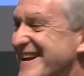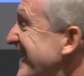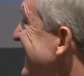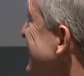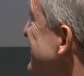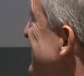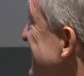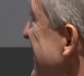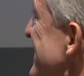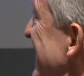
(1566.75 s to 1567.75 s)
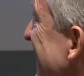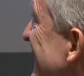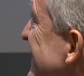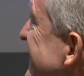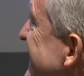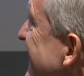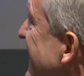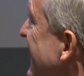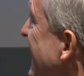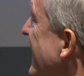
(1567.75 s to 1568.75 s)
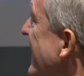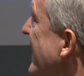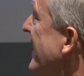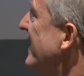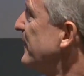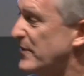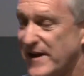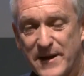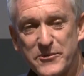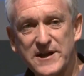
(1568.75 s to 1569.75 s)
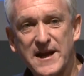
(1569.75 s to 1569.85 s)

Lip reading: the same currency, and we're able to